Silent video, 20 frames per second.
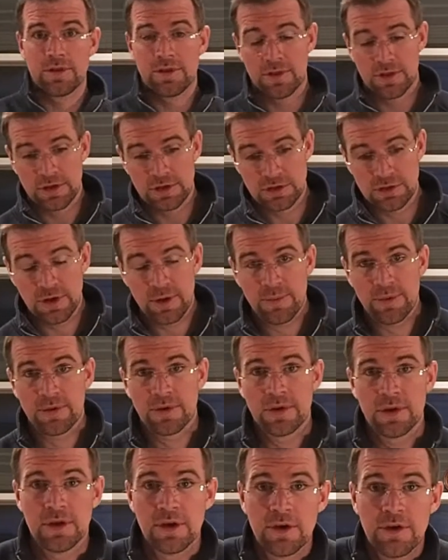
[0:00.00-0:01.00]
that the trip
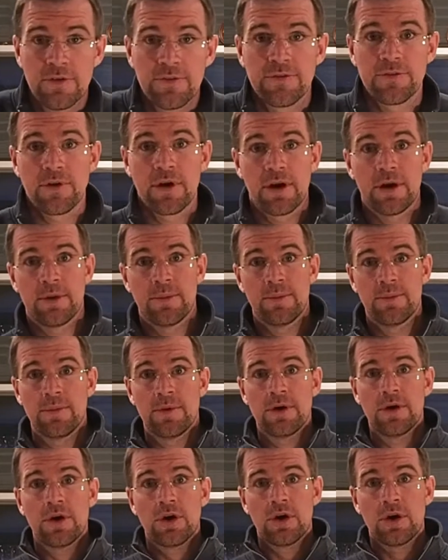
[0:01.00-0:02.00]

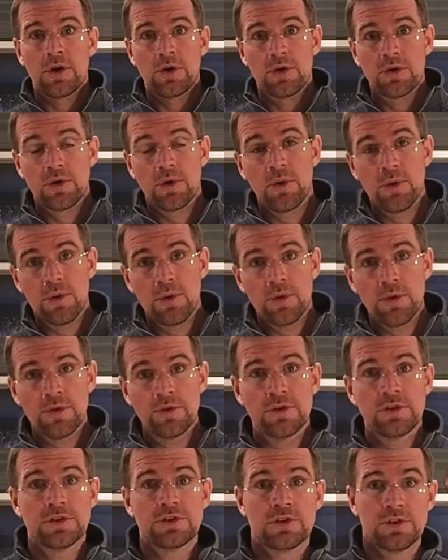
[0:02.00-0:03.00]
from
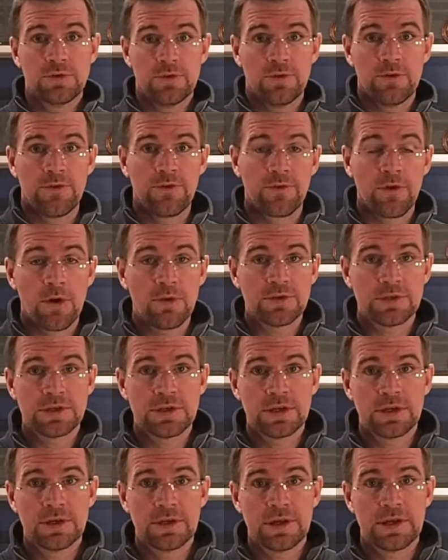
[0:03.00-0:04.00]
cold to
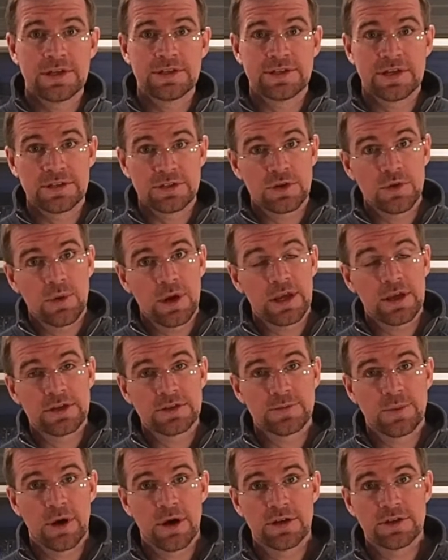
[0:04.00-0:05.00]
frozen is as quick
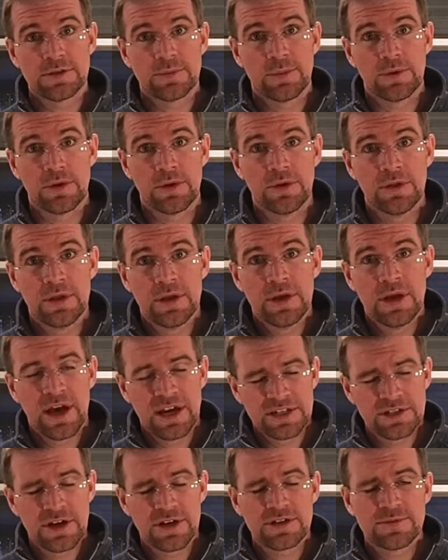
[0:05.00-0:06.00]
as possible. I
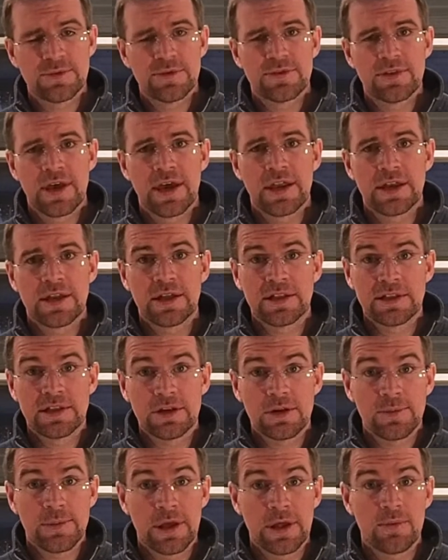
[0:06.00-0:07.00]
talked about that a
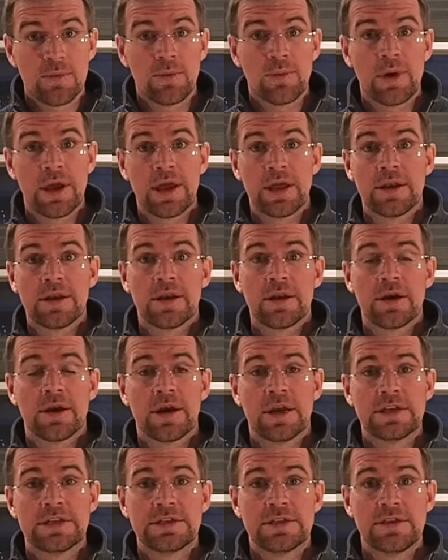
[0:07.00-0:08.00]
little bit when
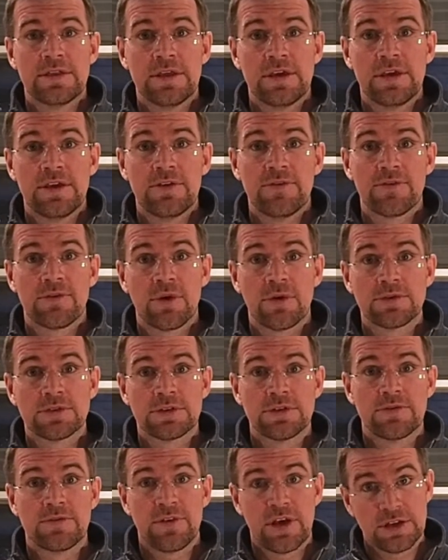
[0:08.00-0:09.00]
I did the
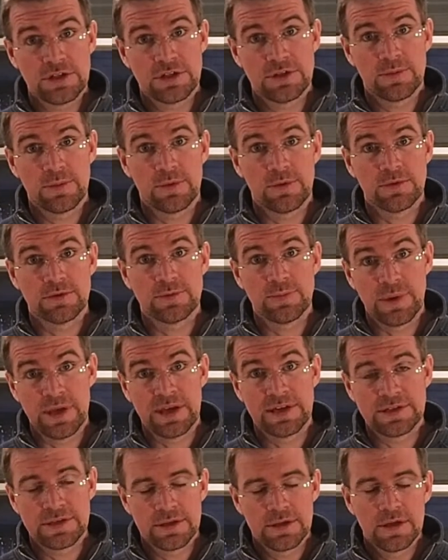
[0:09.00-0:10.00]
frozen vegetables bit.